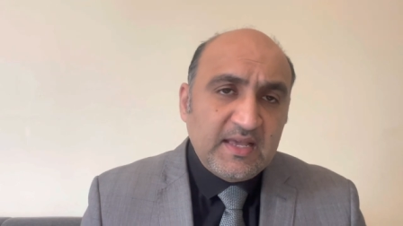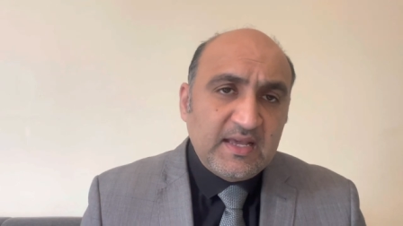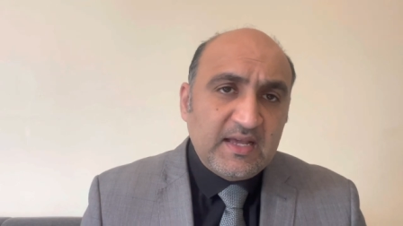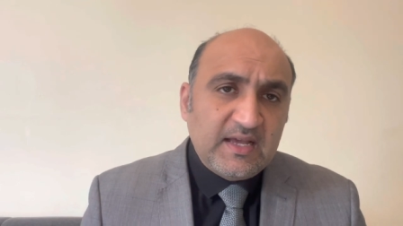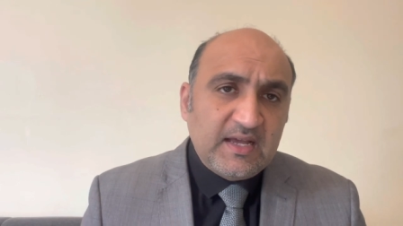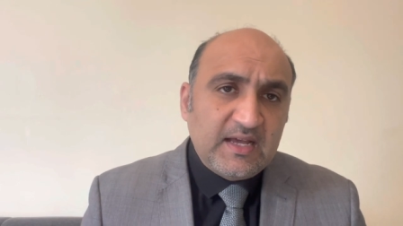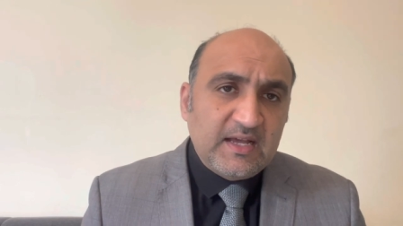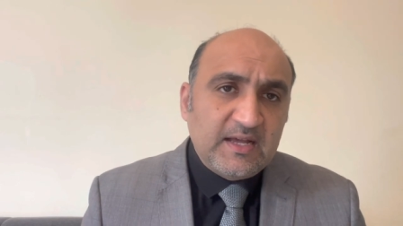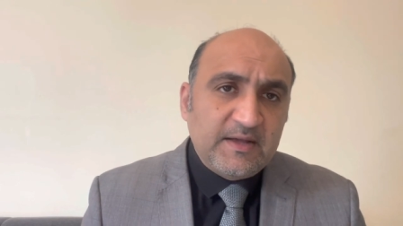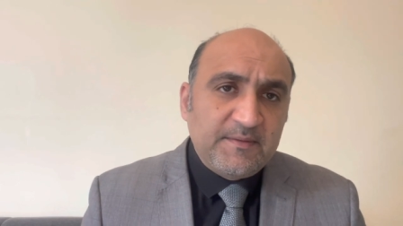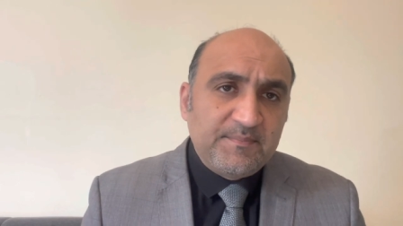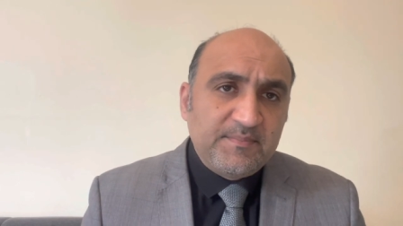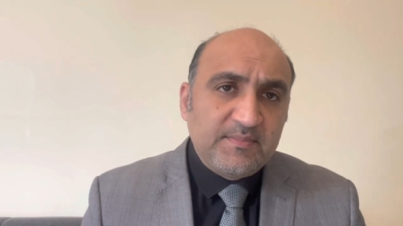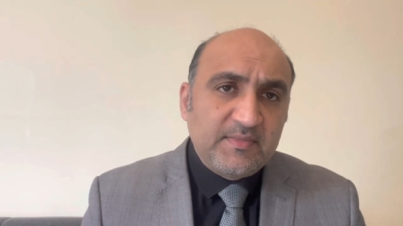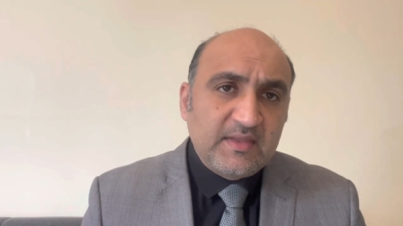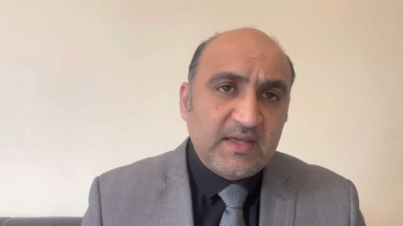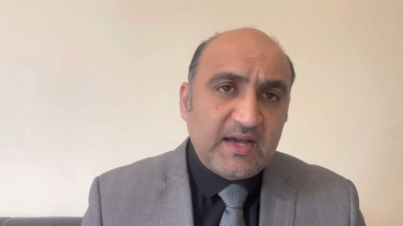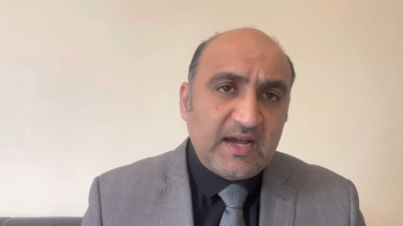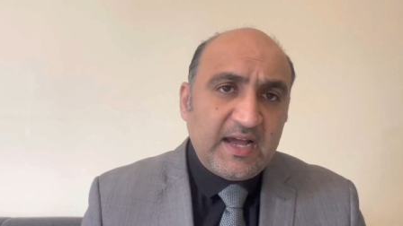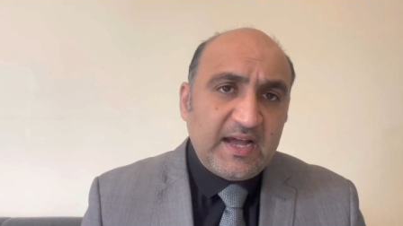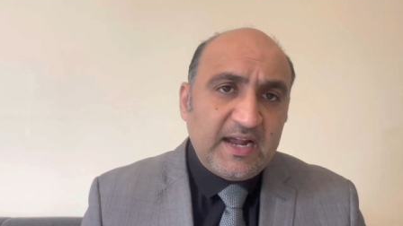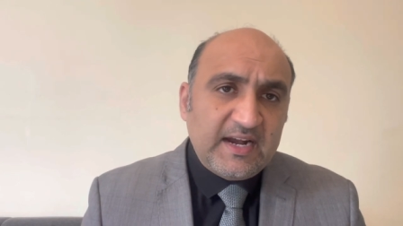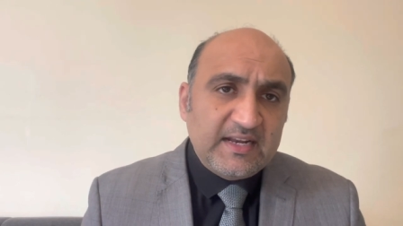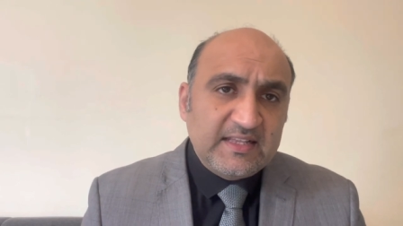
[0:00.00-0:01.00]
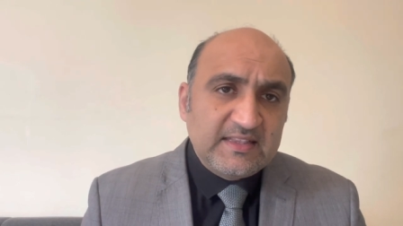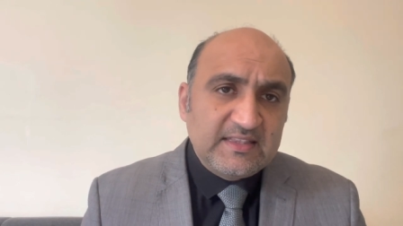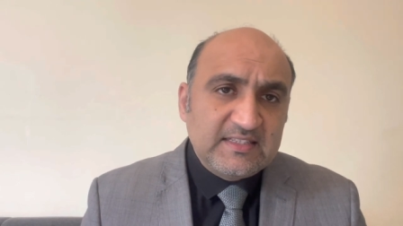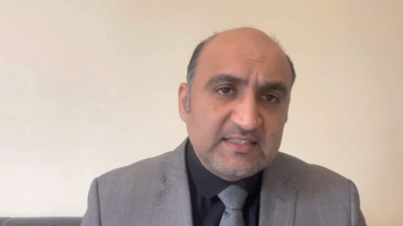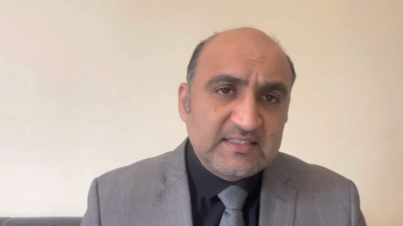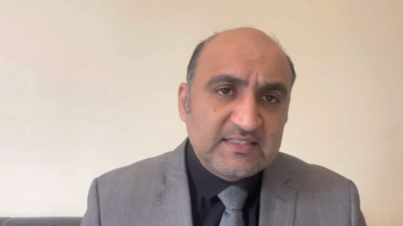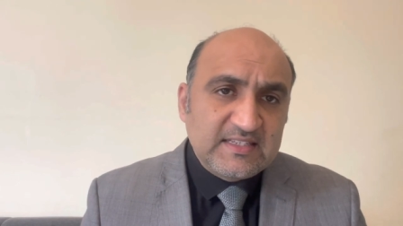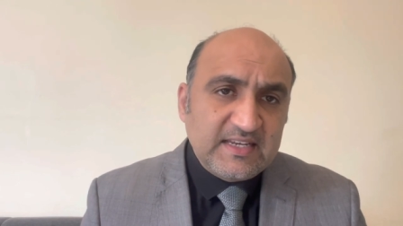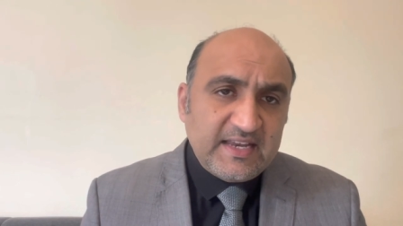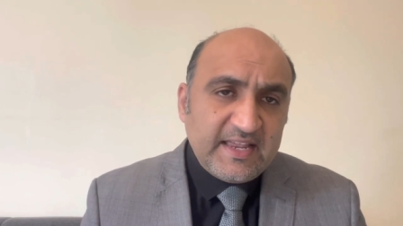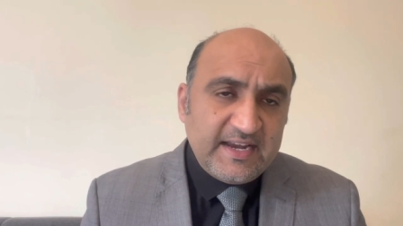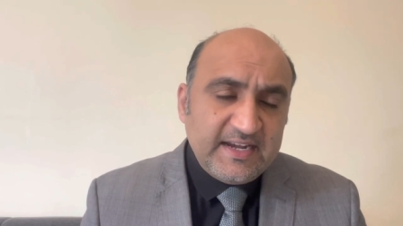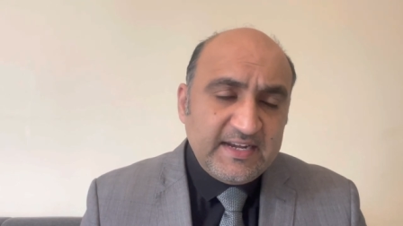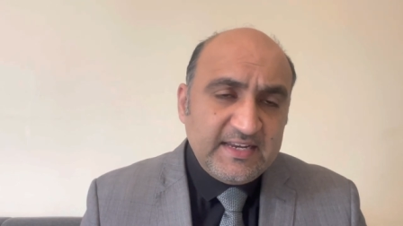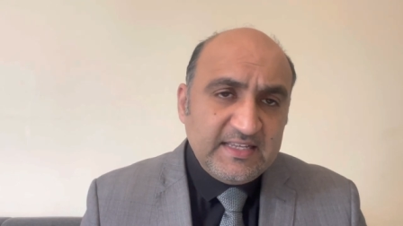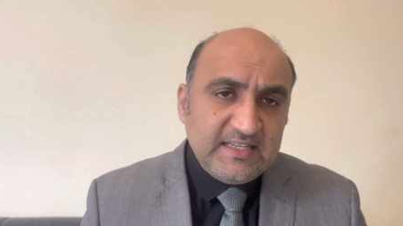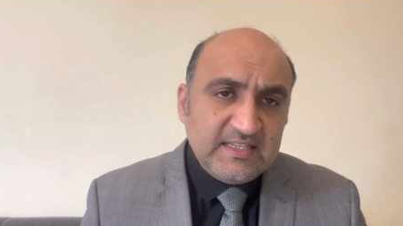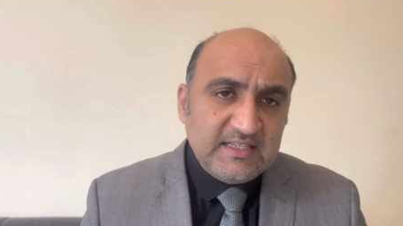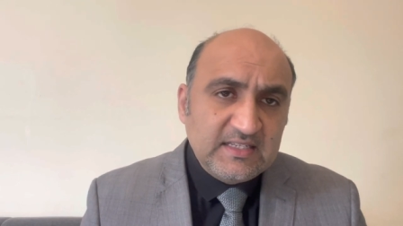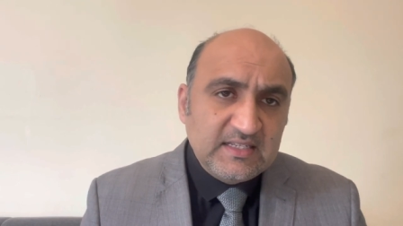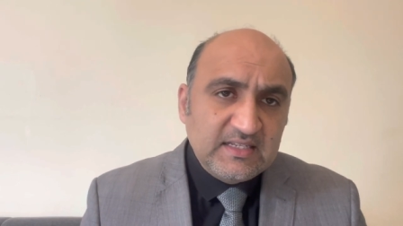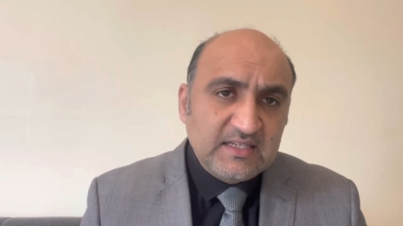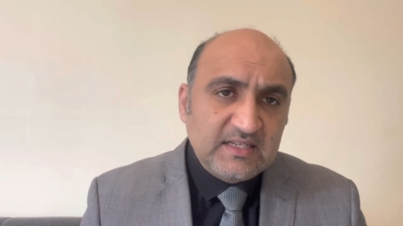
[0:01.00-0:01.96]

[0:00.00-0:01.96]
I had this lady